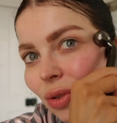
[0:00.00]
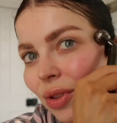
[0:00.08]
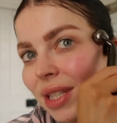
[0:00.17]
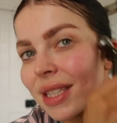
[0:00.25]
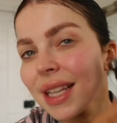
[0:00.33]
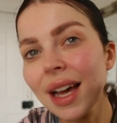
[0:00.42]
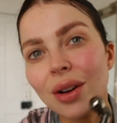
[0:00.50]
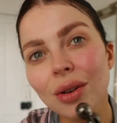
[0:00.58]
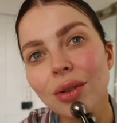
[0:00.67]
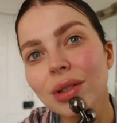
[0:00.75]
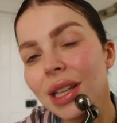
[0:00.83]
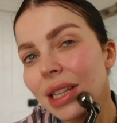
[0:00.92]
all the
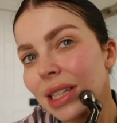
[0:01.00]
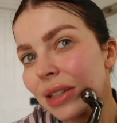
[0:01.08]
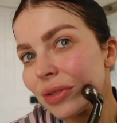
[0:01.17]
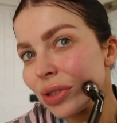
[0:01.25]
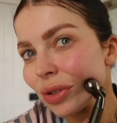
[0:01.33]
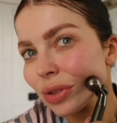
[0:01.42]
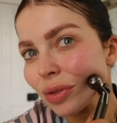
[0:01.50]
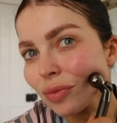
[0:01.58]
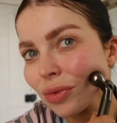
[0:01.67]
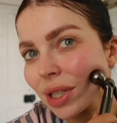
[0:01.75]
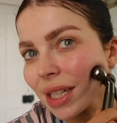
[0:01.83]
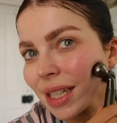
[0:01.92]
cells and gives you
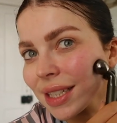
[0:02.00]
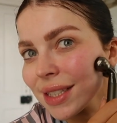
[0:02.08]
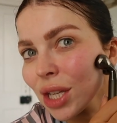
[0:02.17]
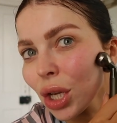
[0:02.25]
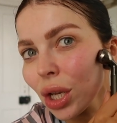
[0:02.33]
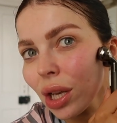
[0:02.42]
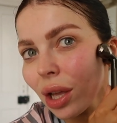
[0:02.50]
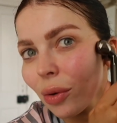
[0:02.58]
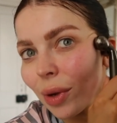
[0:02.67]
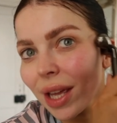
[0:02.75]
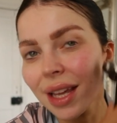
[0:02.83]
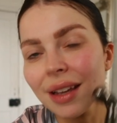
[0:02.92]
some really nice
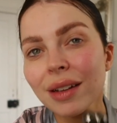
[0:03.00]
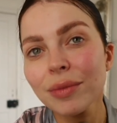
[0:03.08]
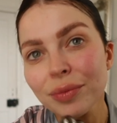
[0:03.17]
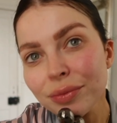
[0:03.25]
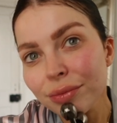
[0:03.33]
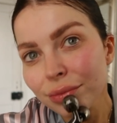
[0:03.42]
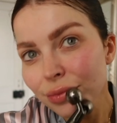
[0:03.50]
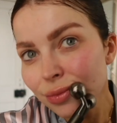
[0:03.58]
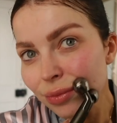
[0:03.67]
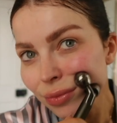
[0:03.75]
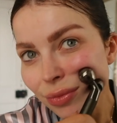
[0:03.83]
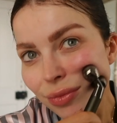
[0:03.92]
glowy
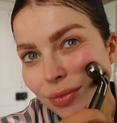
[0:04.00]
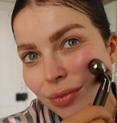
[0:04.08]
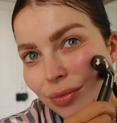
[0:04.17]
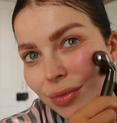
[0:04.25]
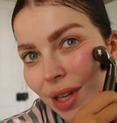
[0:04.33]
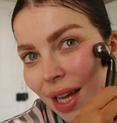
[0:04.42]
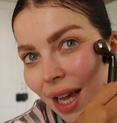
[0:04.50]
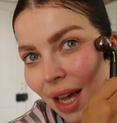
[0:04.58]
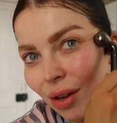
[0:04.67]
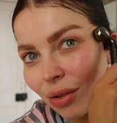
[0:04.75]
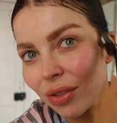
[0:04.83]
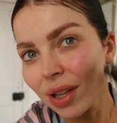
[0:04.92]

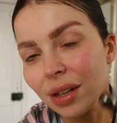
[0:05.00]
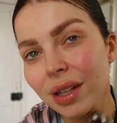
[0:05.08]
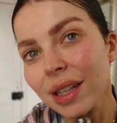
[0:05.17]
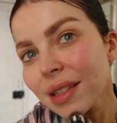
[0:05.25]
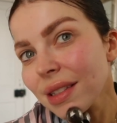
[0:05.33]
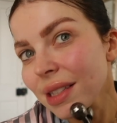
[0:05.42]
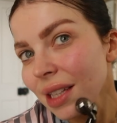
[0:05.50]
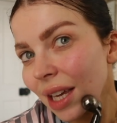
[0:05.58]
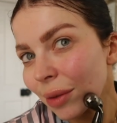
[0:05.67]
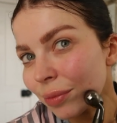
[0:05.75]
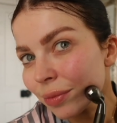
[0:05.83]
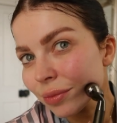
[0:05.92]
healthy looking
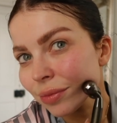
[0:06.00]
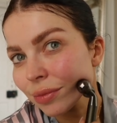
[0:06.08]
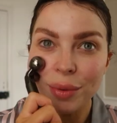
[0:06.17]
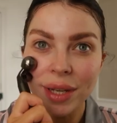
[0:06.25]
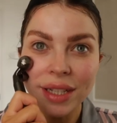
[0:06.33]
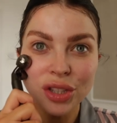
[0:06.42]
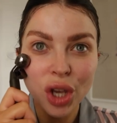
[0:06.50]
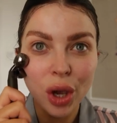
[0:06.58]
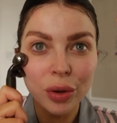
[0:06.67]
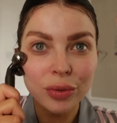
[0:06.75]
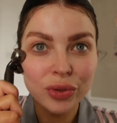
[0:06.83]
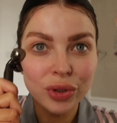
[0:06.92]
skin. So it
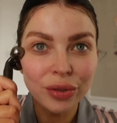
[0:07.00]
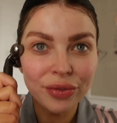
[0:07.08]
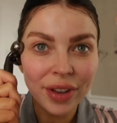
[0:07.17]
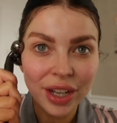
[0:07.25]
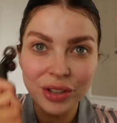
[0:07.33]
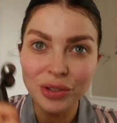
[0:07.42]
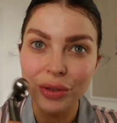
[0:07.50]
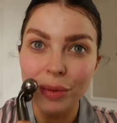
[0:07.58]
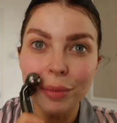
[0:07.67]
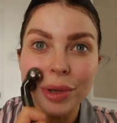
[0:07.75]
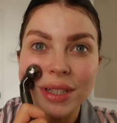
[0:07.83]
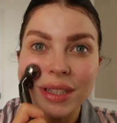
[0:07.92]
tones your facial
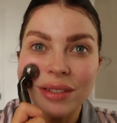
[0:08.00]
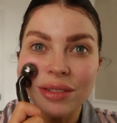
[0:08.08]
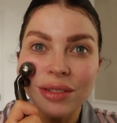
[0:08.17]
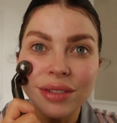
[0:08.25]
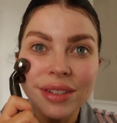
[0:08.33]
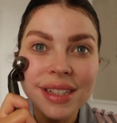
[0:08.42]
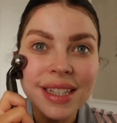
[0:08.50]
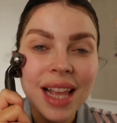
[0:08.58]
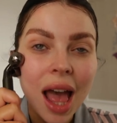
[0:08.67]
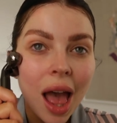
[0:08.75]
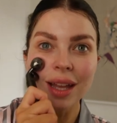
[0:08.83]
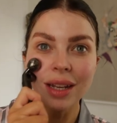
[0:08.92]
muscles
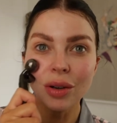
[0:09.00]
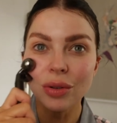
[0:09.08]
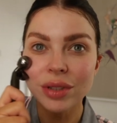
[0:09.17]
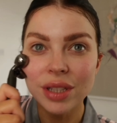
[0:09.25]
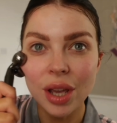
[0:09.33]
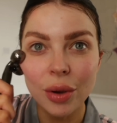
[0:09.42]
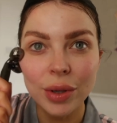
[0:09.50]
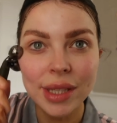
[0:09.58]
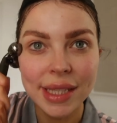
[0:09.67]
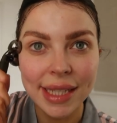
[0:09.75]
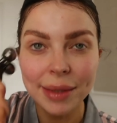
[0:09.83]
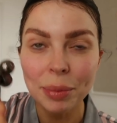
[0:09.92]
and it also
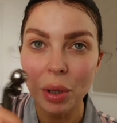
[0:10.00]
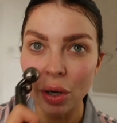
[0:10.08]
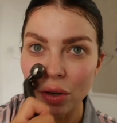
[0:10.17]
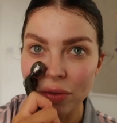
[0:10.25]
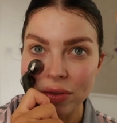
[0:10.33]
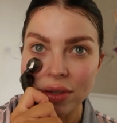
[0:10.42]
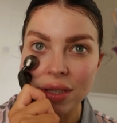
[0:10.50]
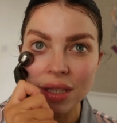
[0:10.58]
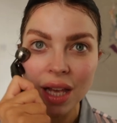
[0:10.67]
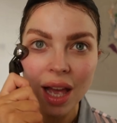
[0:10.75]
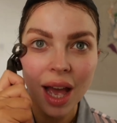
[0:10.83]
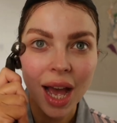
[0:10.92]
depuffs
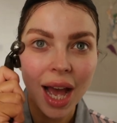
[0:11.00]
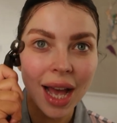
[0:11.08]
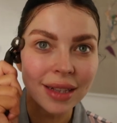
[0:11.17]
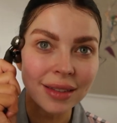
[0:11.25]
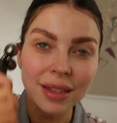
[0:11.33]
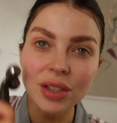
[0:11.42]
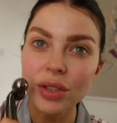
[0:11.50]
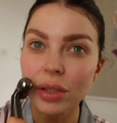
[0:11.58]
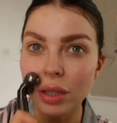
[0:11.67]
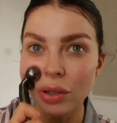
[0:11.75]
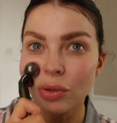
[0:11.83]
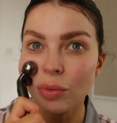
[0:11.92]
and
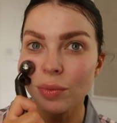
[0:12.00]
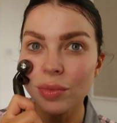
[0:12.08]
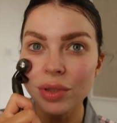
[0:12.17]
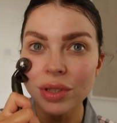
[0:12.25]
sculpts.